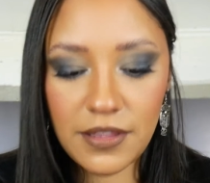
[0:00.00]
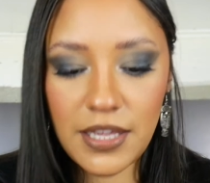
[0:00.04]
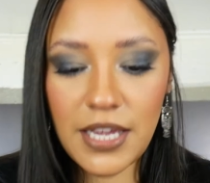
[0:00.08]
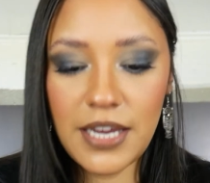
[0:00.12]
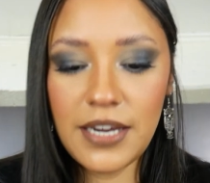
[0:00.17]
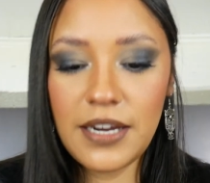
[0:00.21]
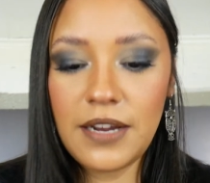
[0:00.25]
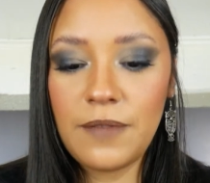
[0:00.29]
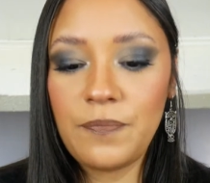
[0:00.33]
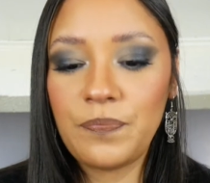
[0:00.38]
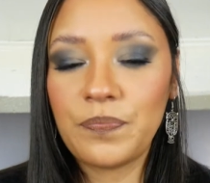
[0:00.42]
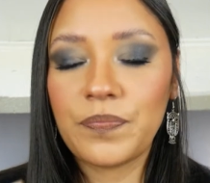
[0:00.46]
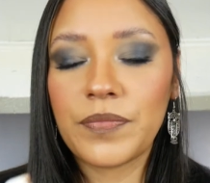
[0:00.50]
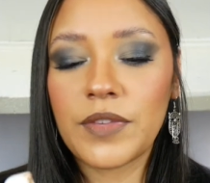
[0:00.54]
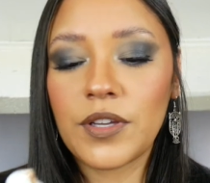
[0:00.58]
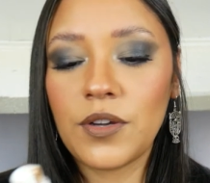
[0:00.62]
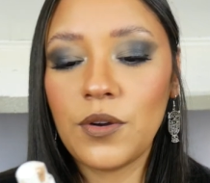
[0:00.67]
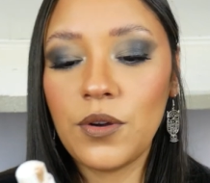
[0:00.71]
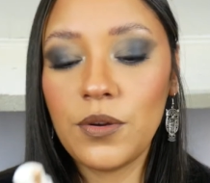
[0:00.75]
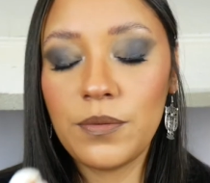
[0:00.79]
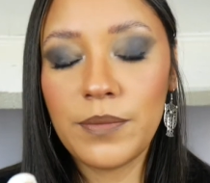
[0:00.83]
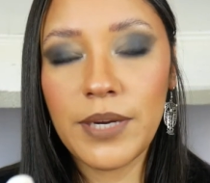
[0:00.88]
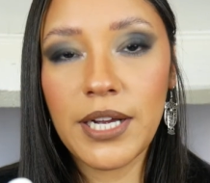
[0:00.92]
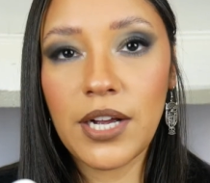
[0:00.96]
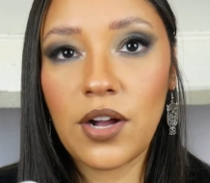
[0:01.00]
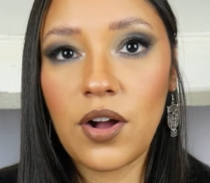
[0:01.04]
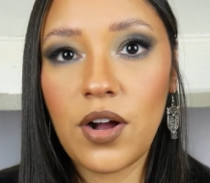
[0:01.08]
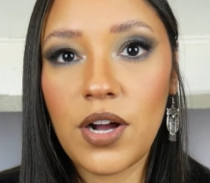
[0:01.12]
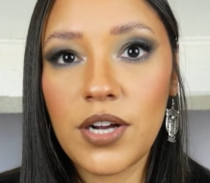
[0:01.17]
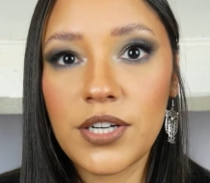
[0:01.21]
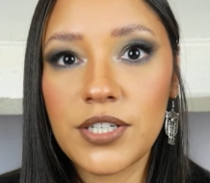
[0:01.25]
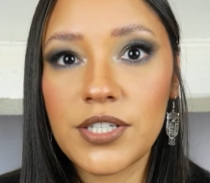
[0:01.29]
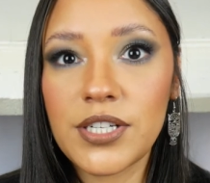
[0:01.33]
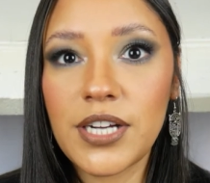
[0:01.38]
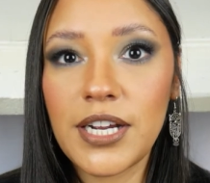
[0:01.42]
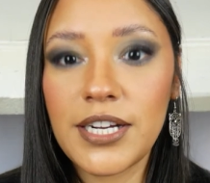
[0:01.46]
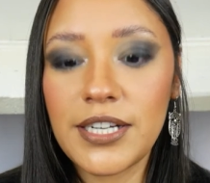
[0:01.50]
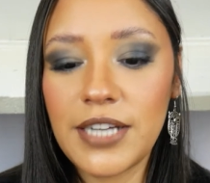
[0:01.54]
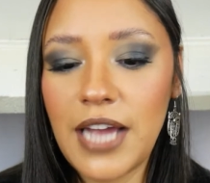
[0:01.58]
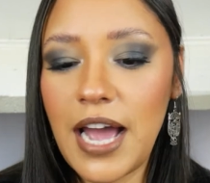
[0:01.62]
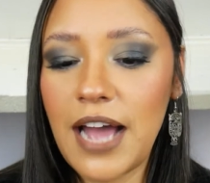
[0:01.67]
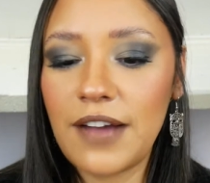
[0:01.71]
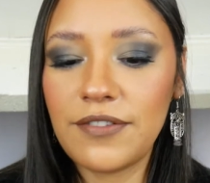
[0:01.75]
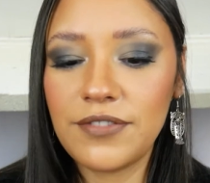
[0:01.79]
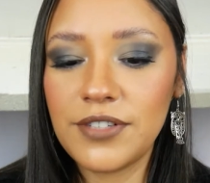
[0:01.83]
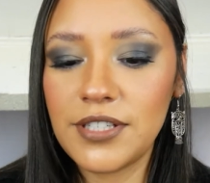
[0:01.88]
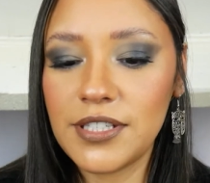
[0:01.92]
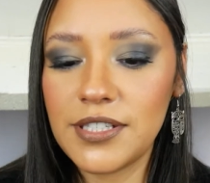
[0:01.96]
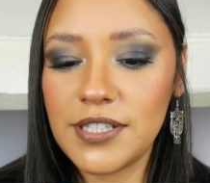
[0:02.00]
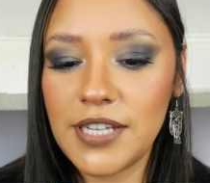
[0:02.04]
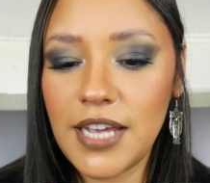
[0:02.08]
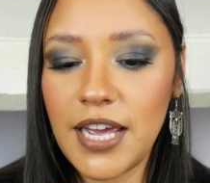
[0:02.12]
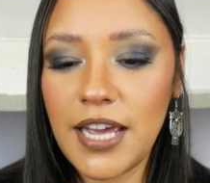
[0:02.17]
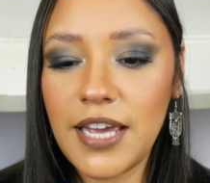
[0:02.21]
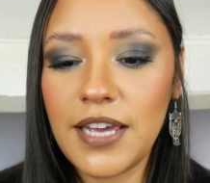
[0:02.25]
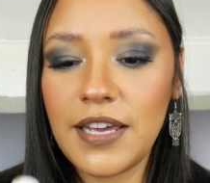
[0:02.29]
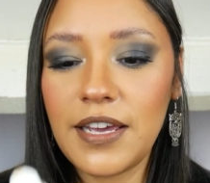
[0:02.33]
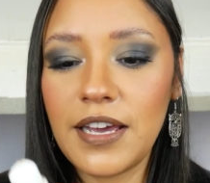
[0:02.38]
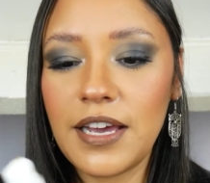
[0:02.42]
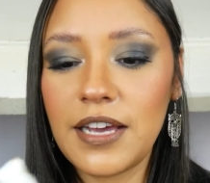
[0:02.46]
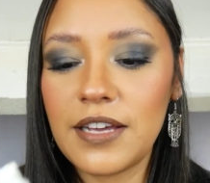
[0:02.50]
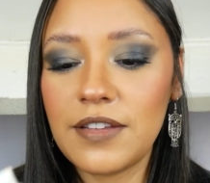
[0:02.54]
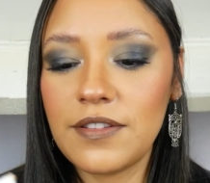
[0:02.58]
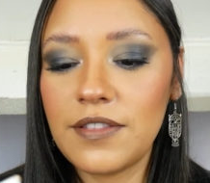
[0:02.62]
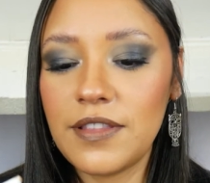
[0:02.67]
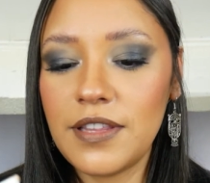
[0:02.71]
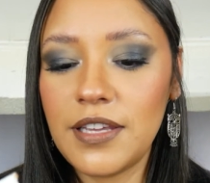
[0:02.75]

Then, oh my gosh, I have to say,